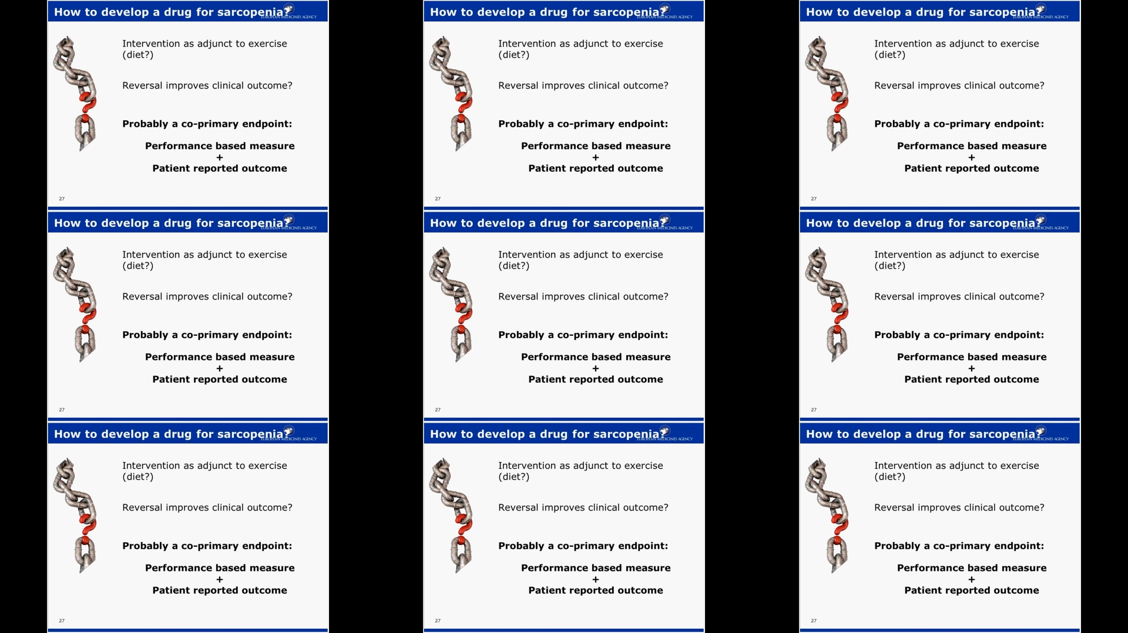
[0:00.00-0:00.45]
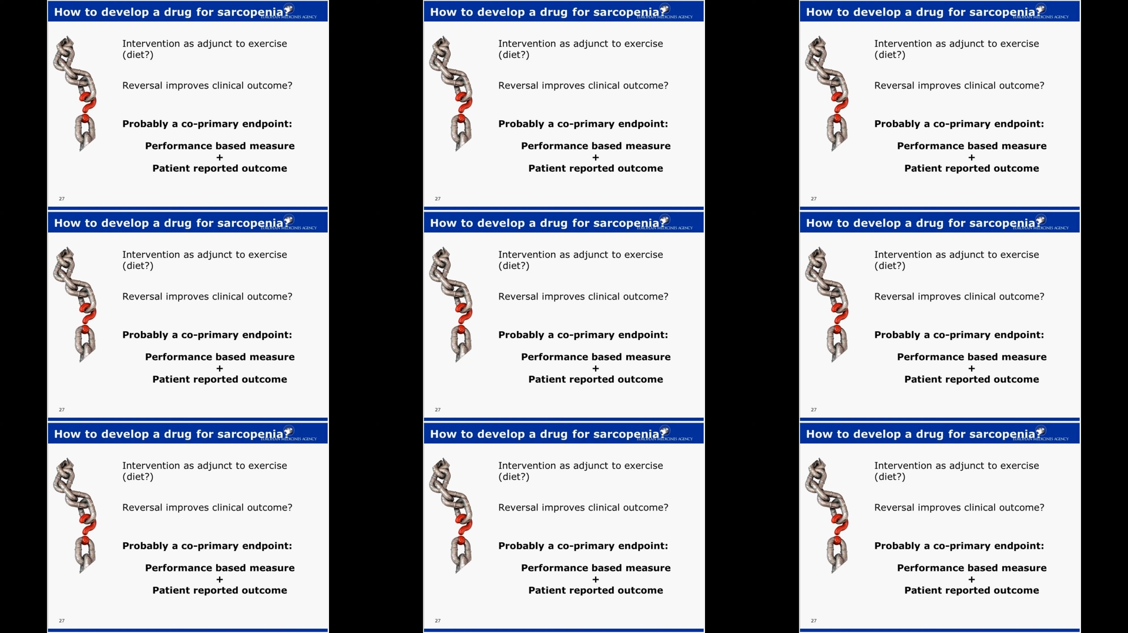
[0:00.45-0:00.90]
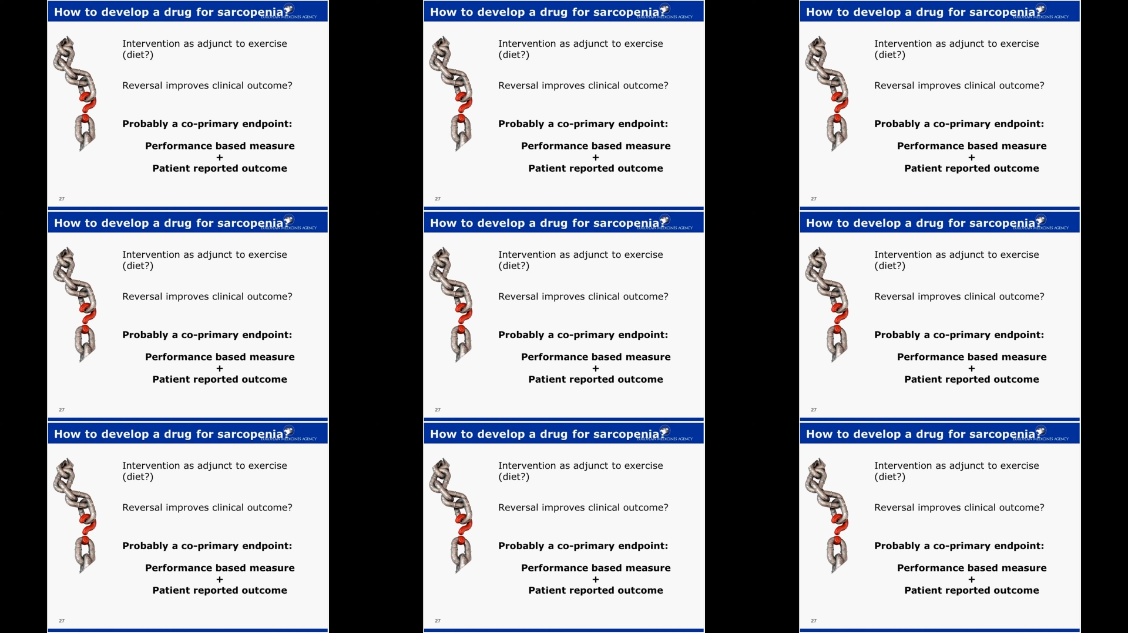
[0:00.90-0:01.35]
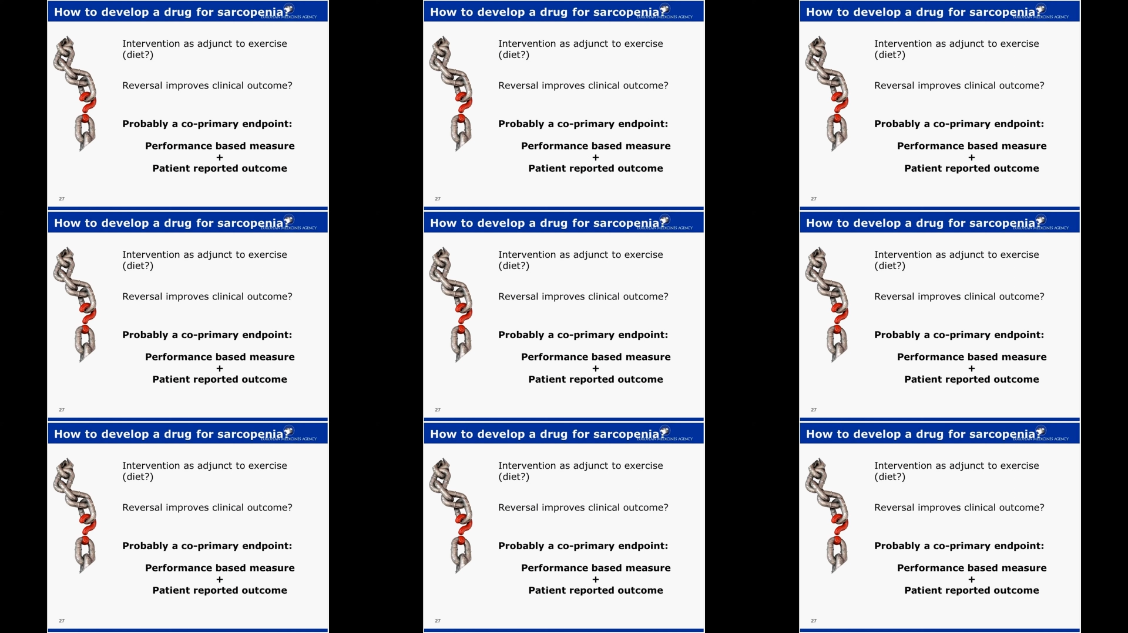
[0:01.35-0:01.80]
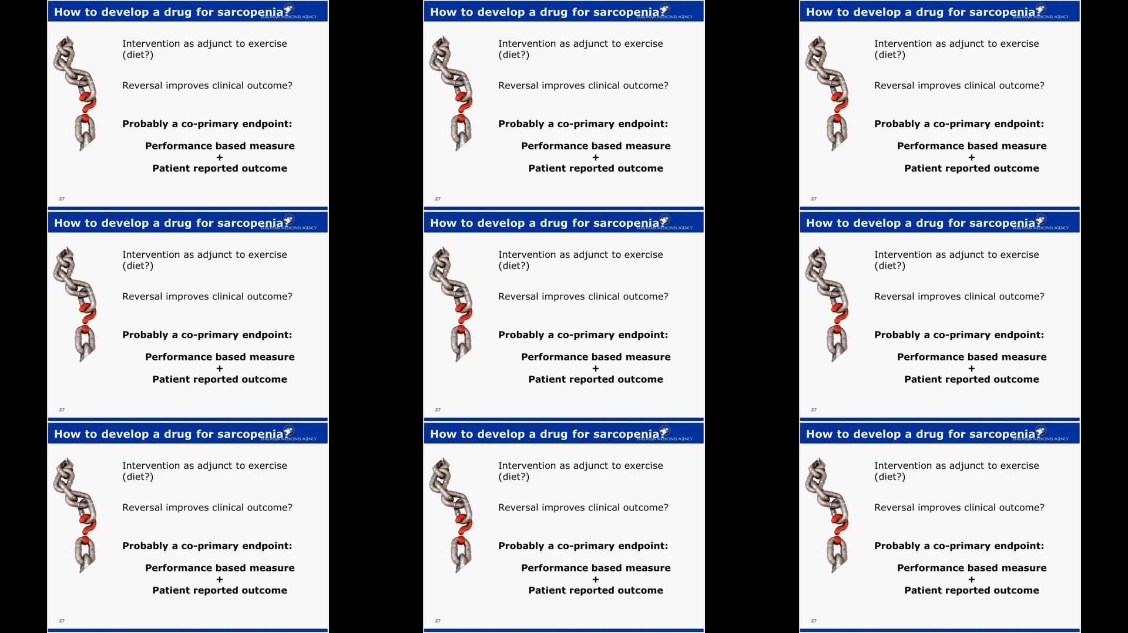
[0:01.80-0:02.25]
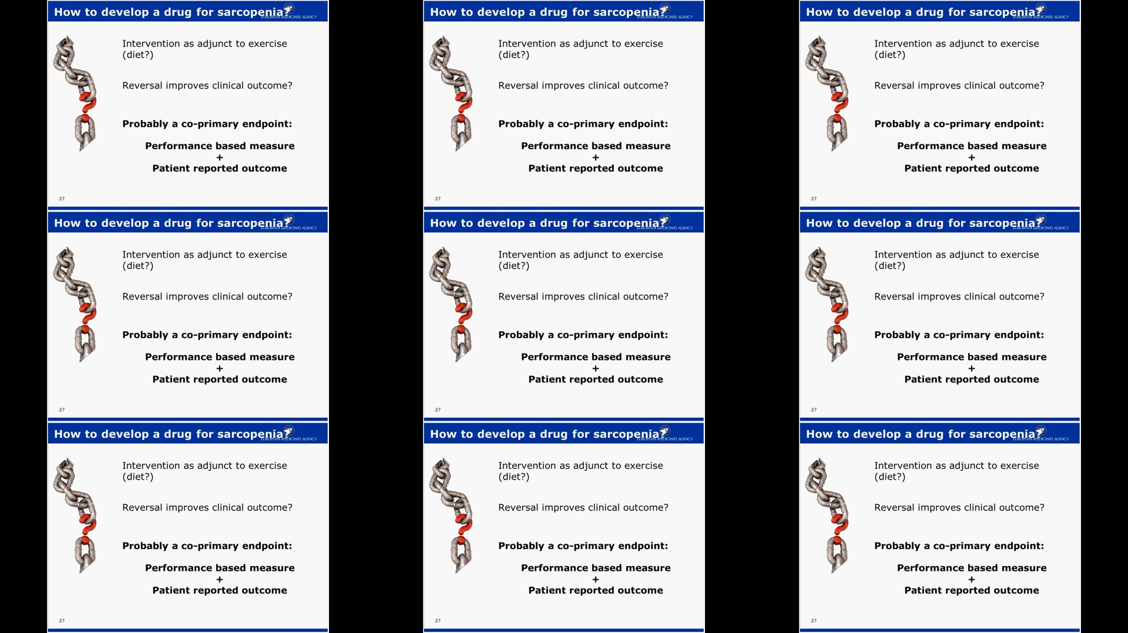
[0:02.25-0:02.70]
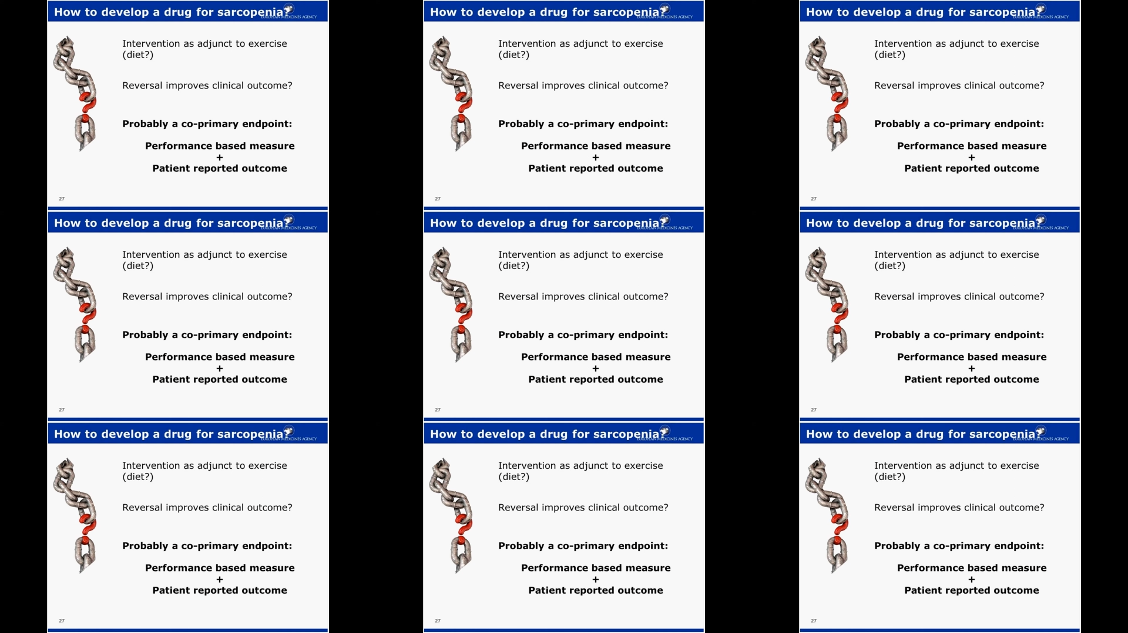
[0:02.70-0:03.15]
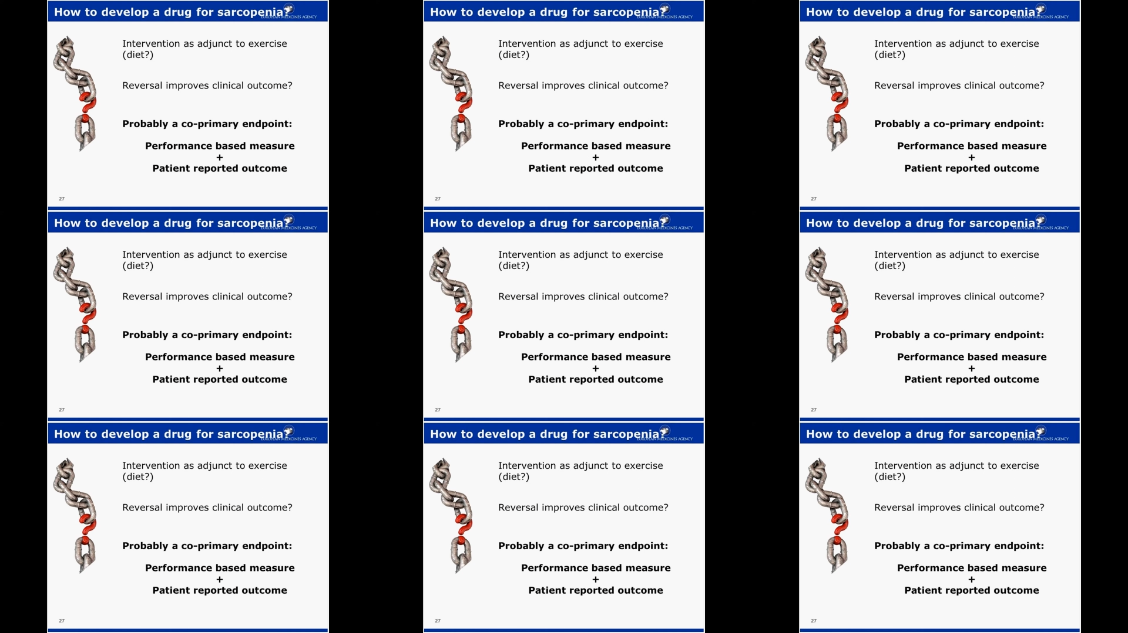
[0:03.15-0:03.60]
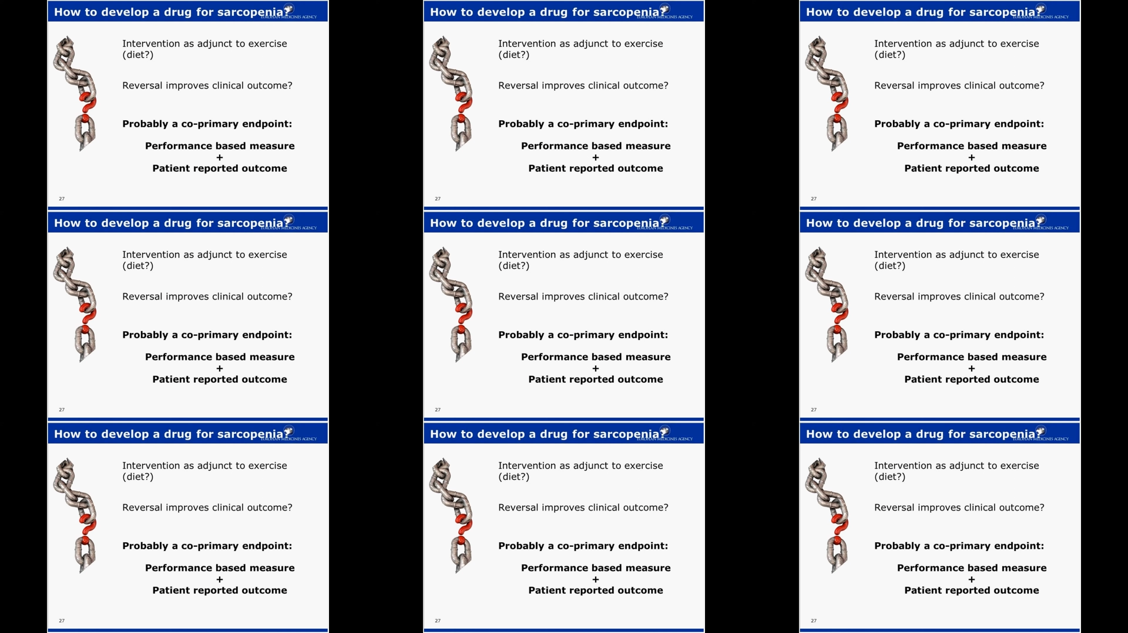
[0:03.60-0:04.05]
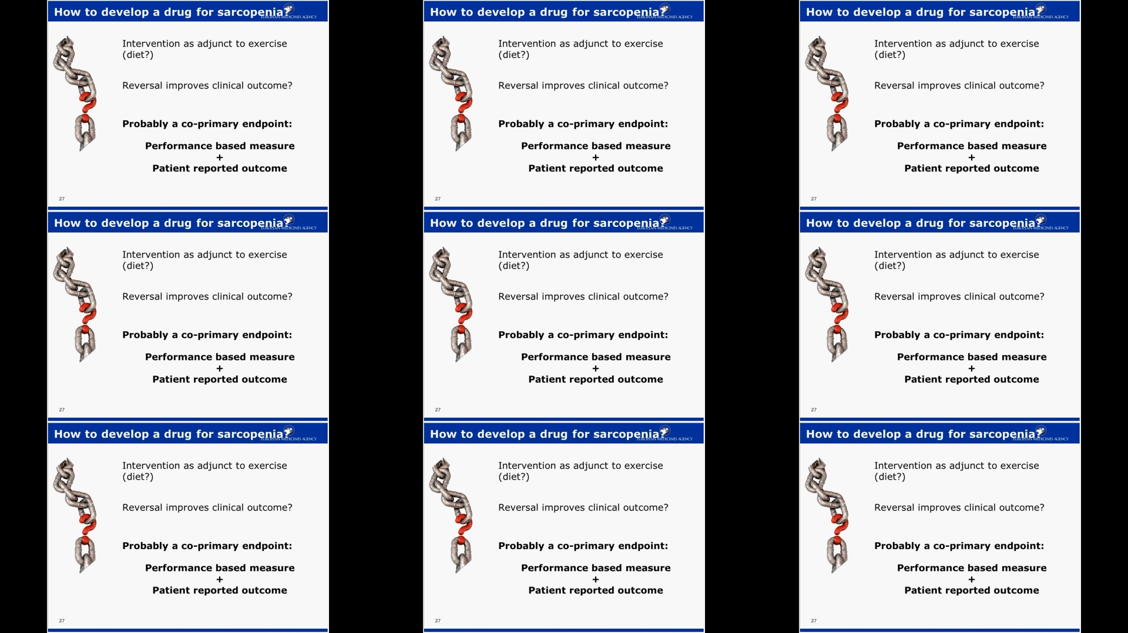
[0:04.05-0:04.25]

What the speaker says: Nobody's mouth can be seen.